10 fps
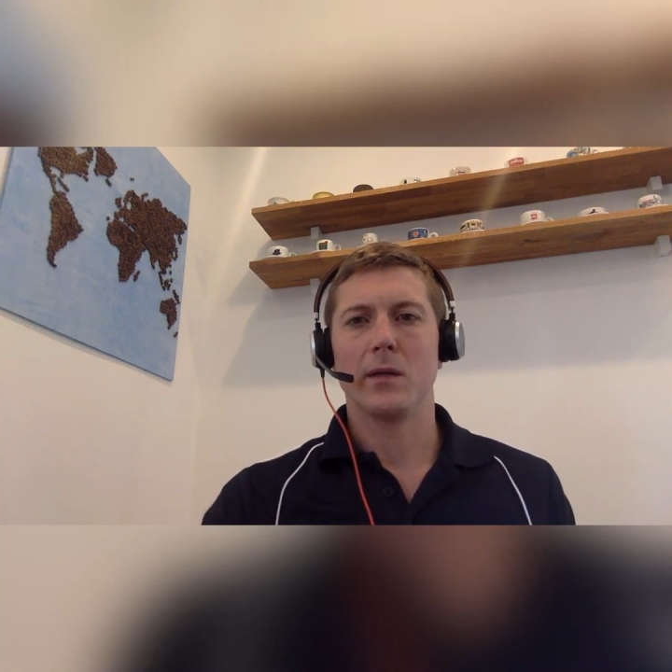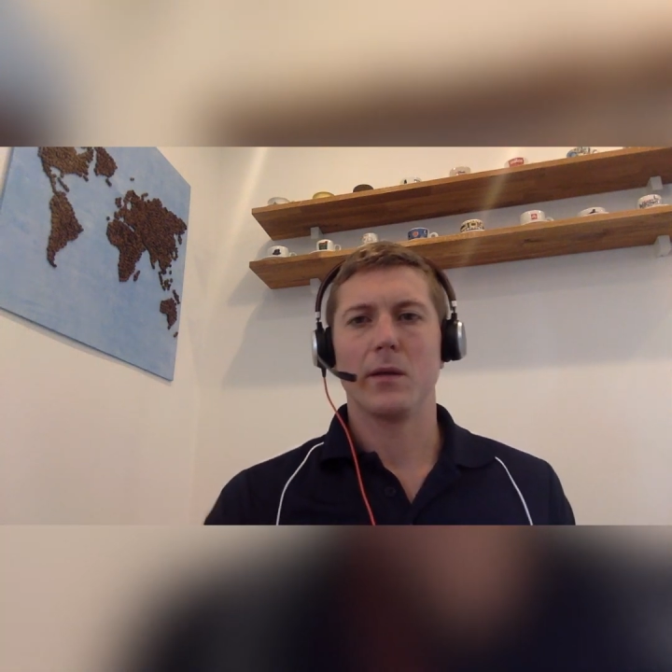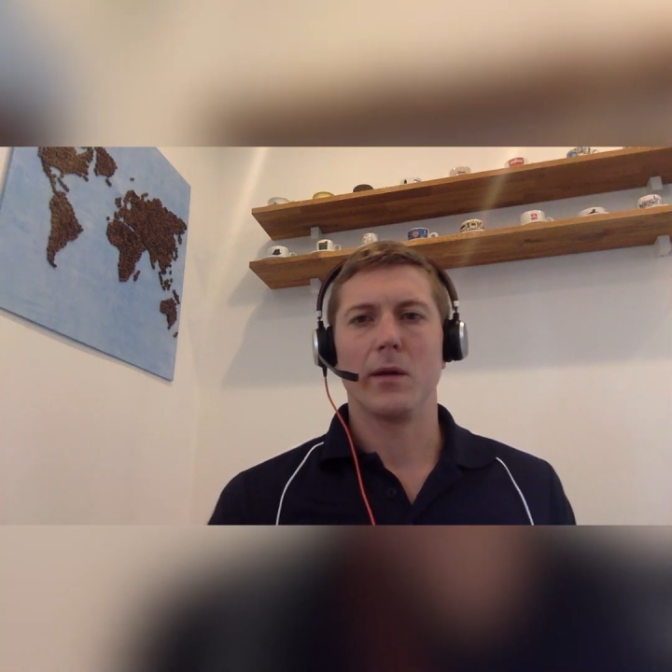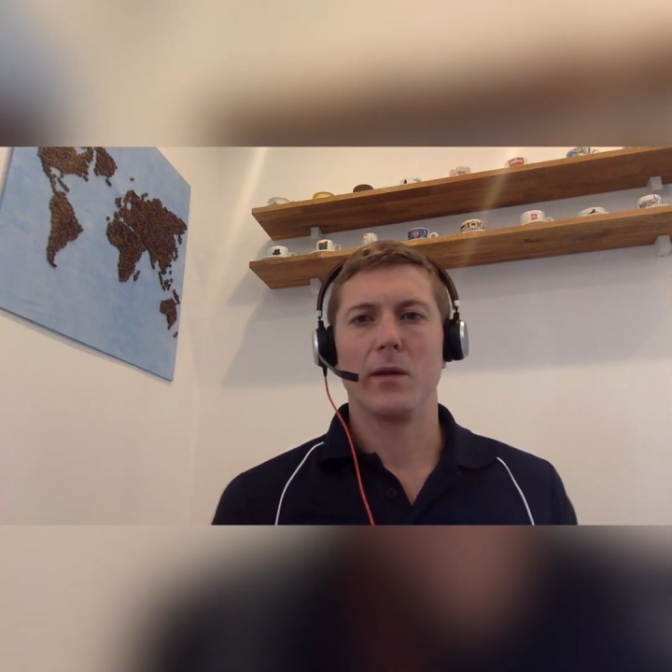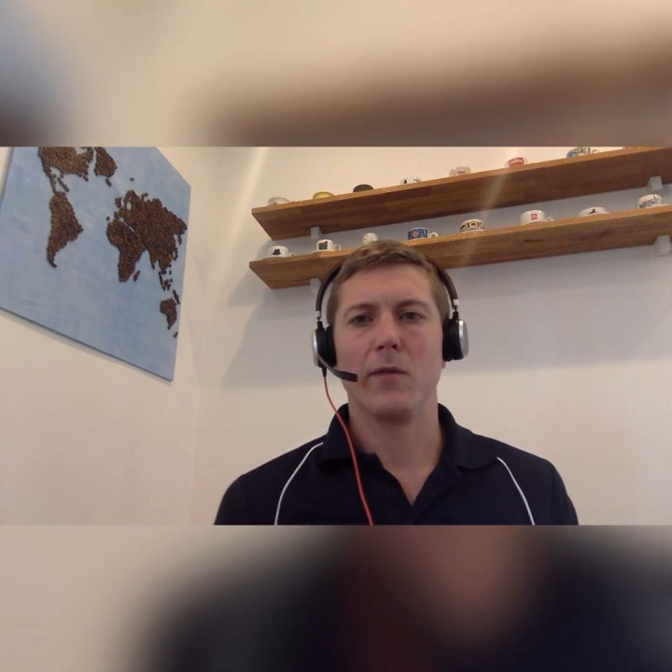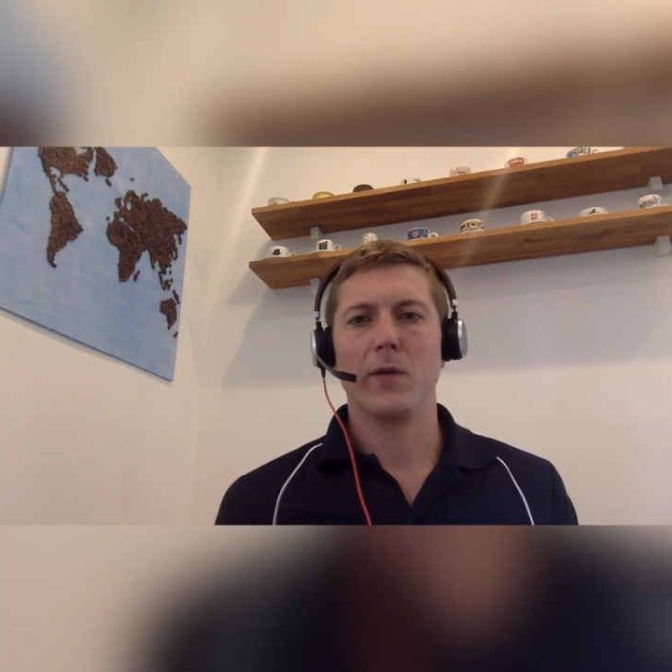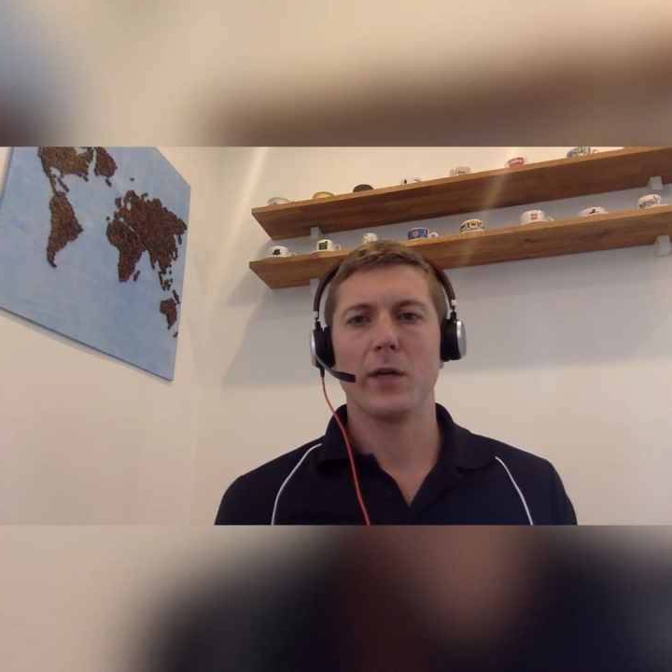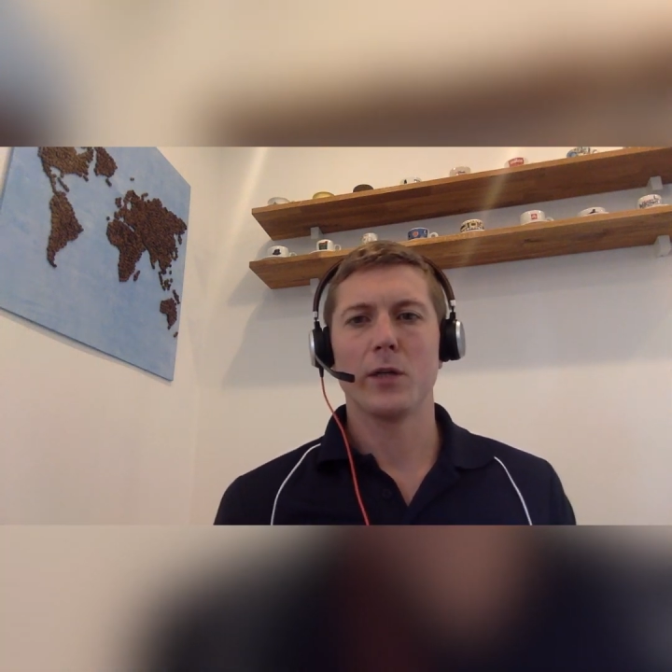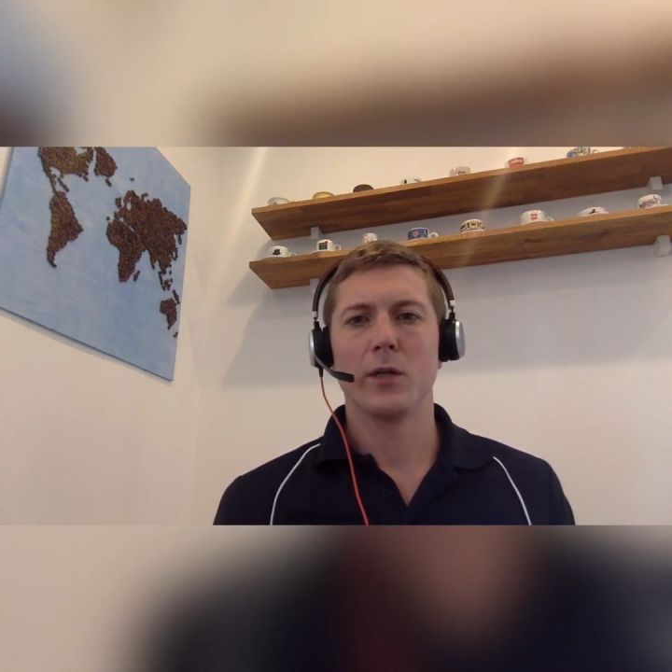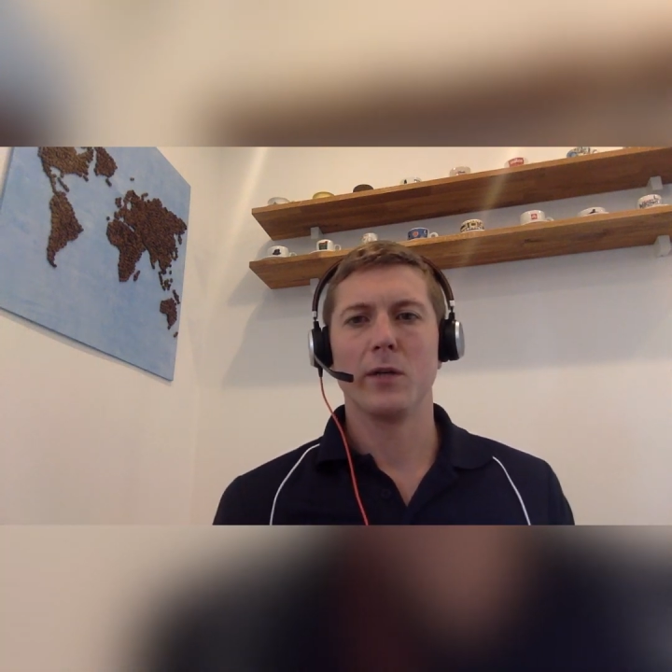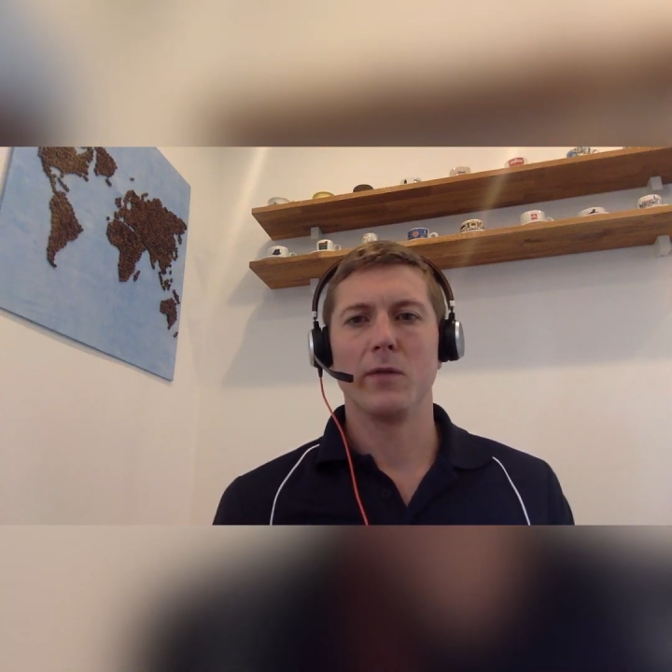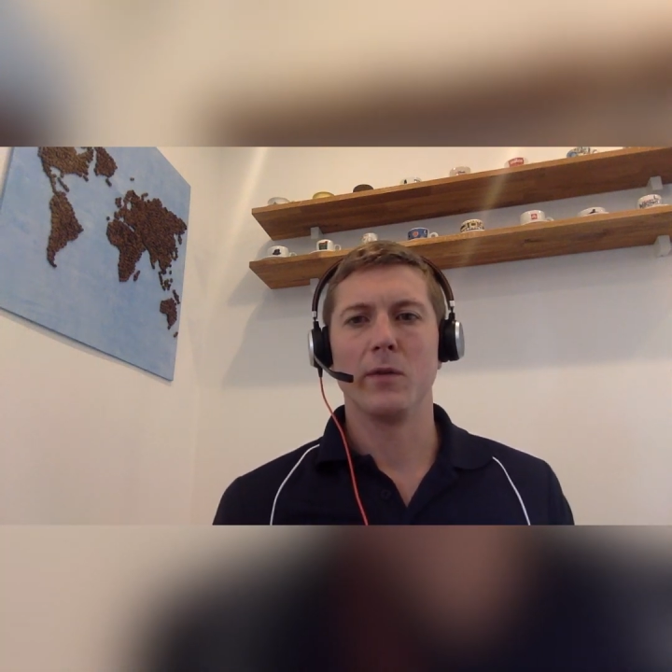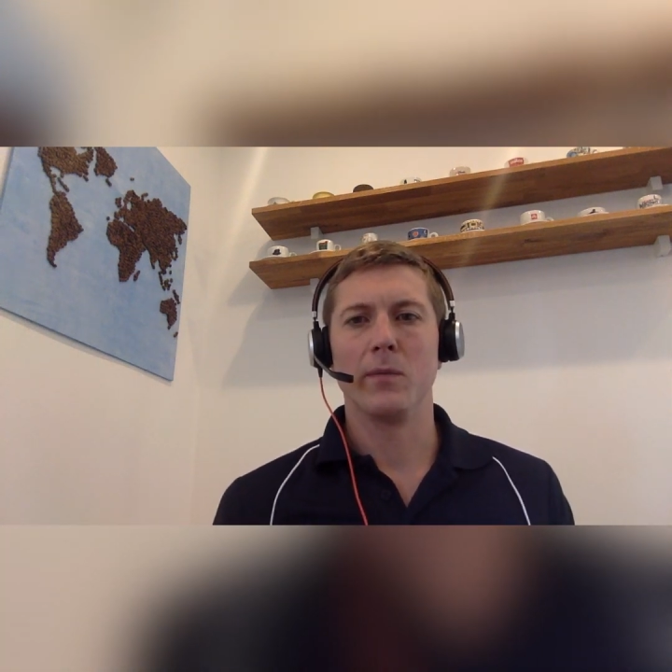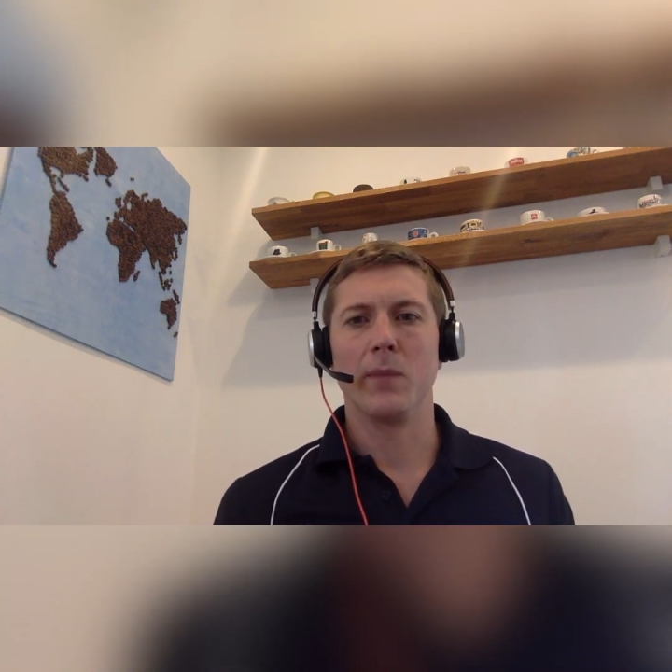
the function given